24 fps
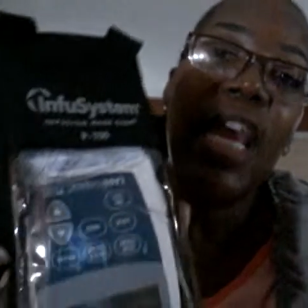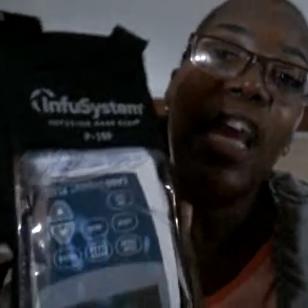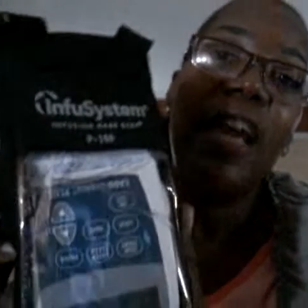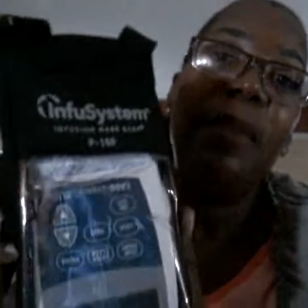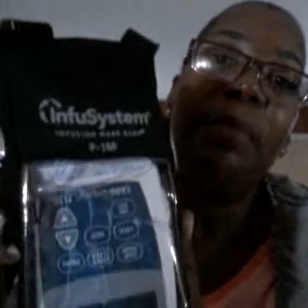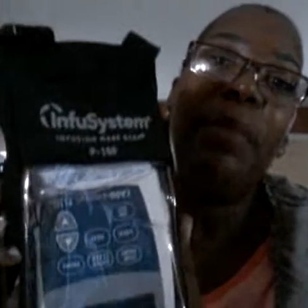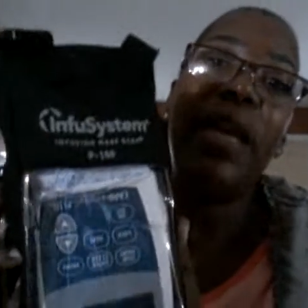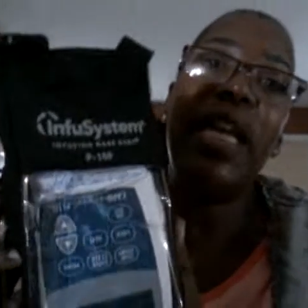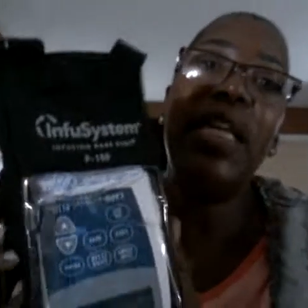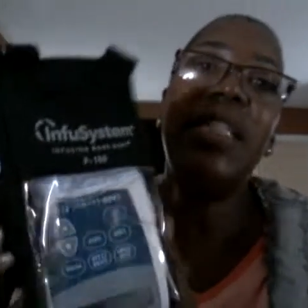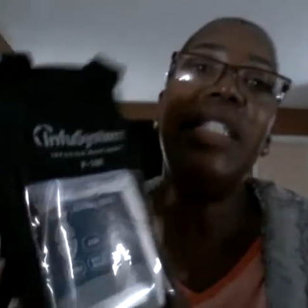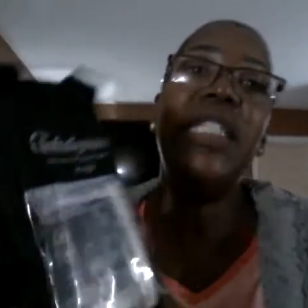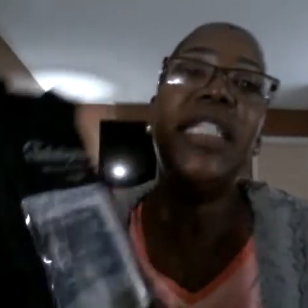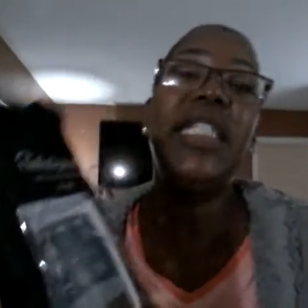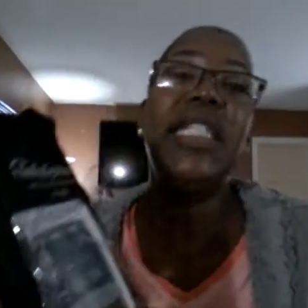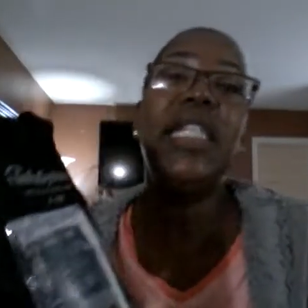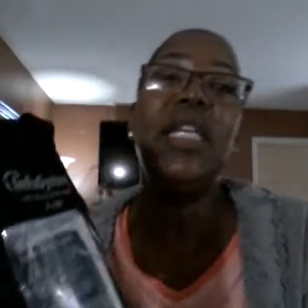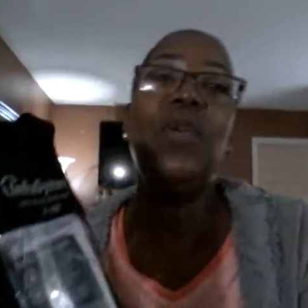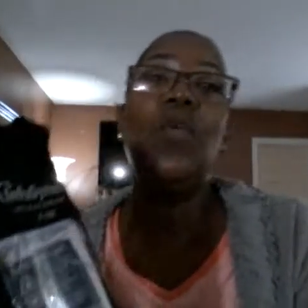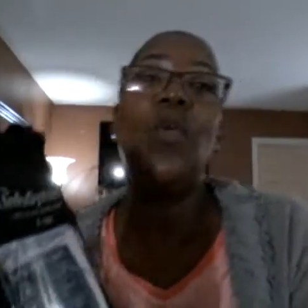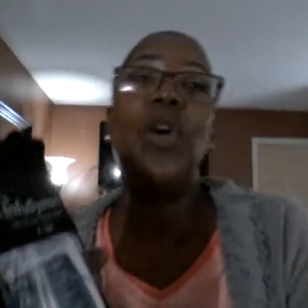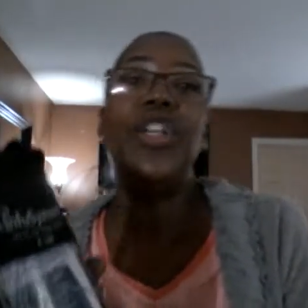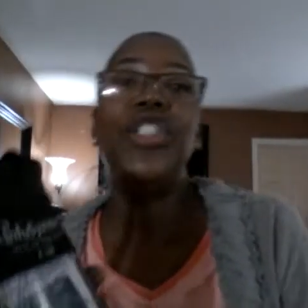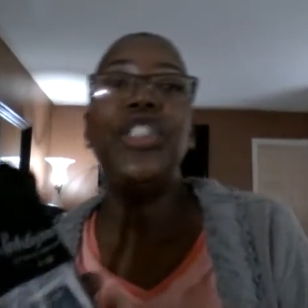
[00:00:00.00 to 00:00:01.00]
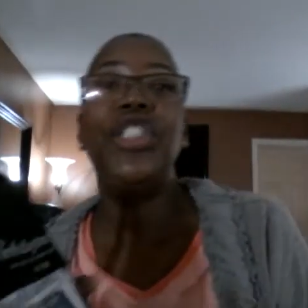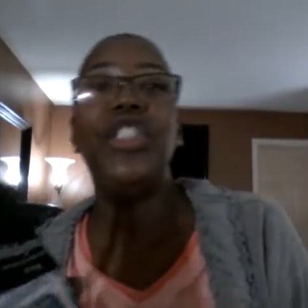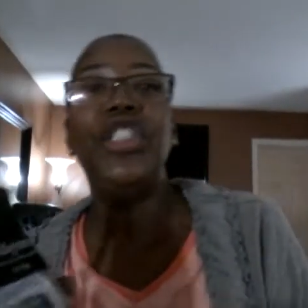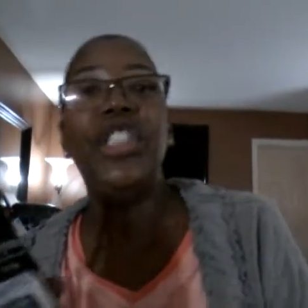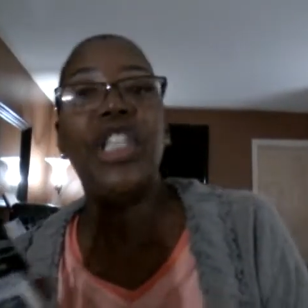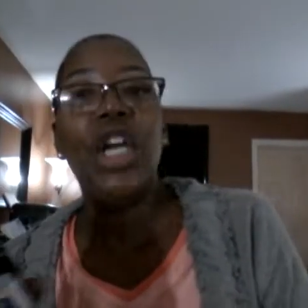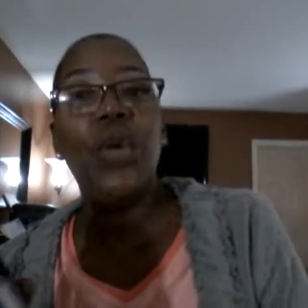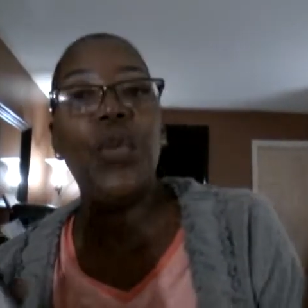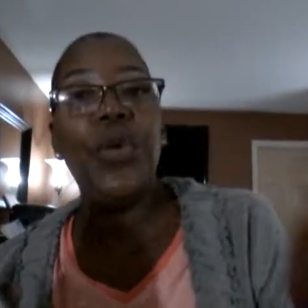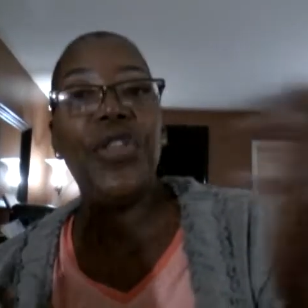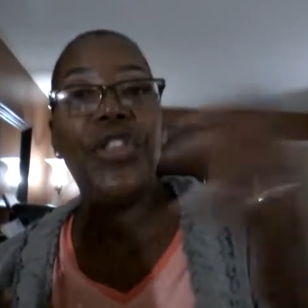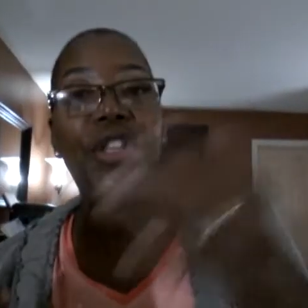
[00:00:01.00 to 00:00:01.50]
And basically, once you're
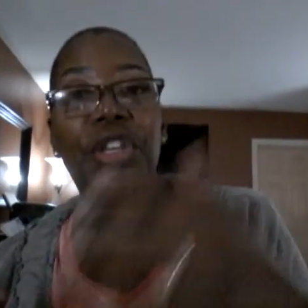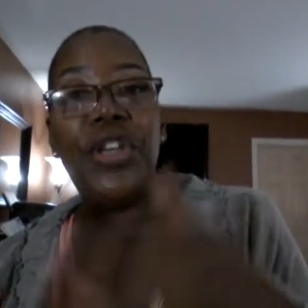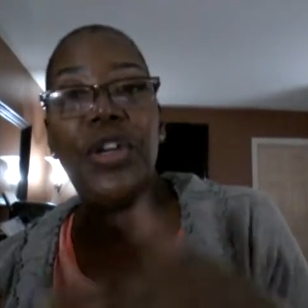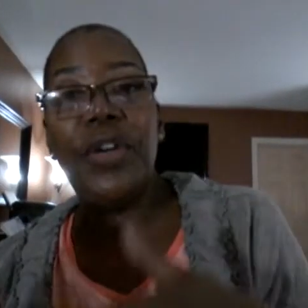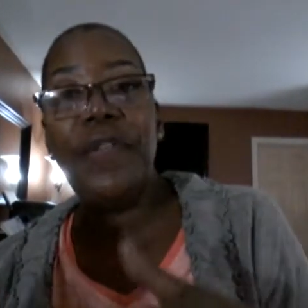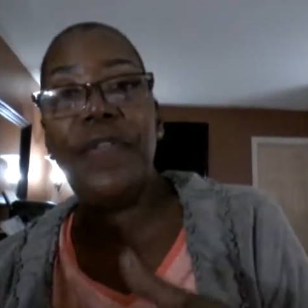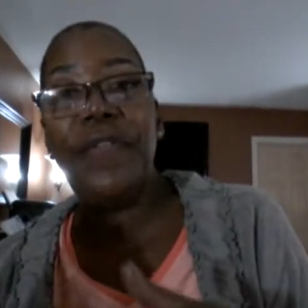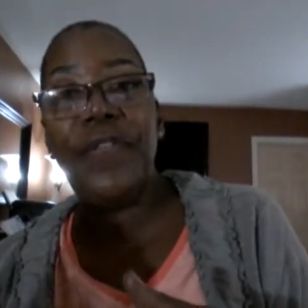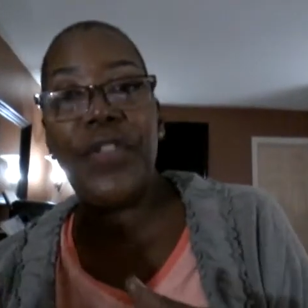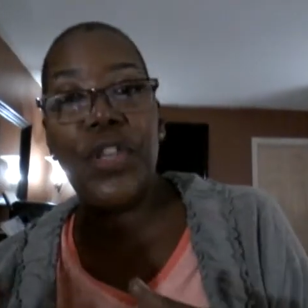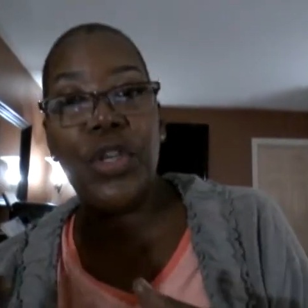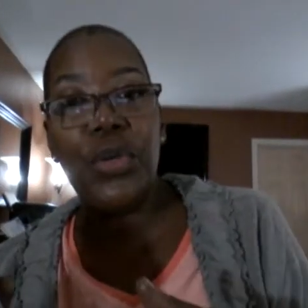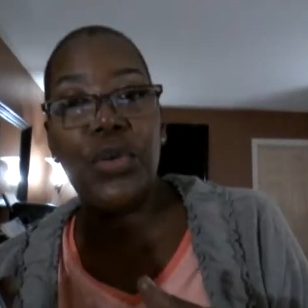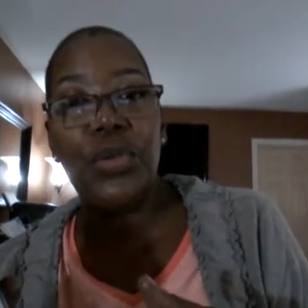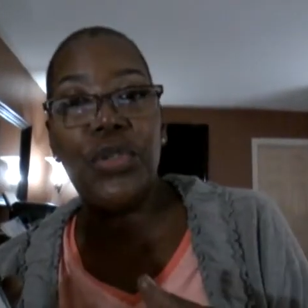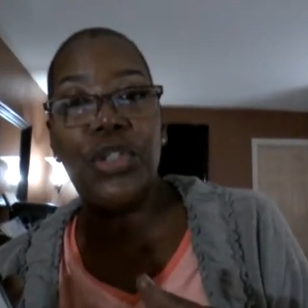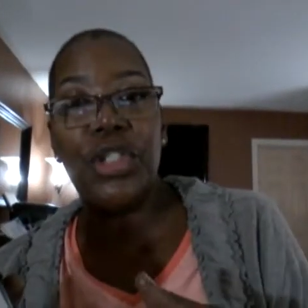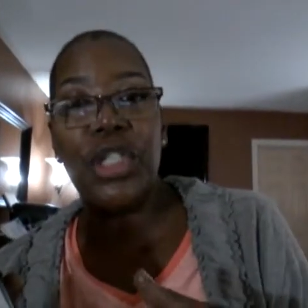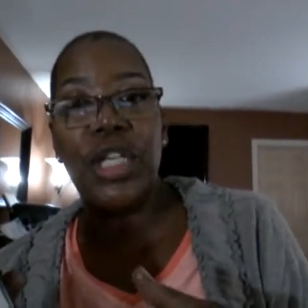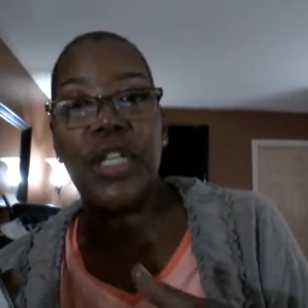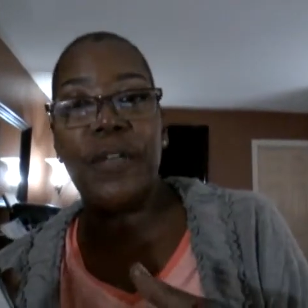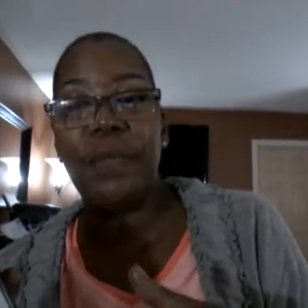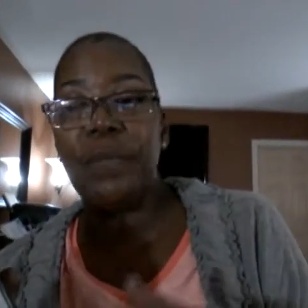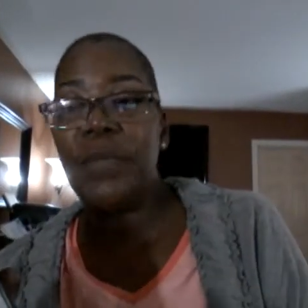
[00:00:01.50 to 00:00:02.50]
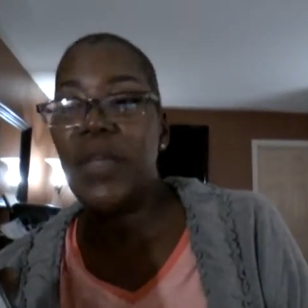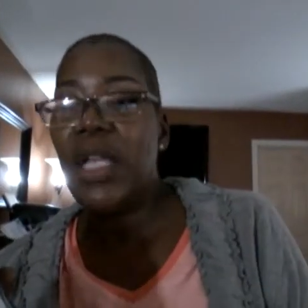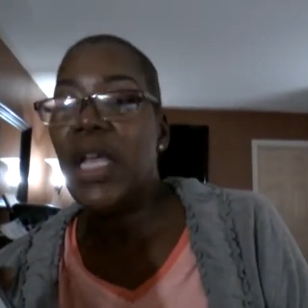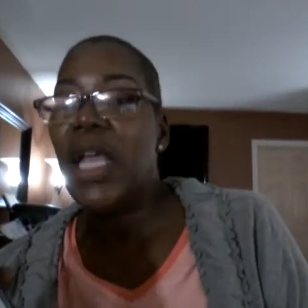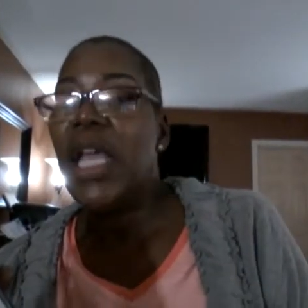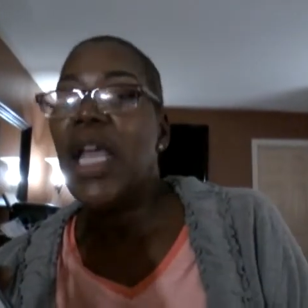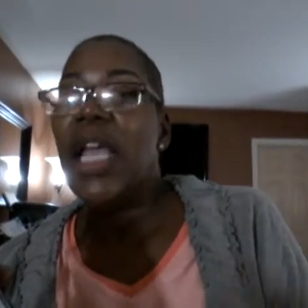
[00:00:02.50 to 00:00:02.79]
done with your infusion,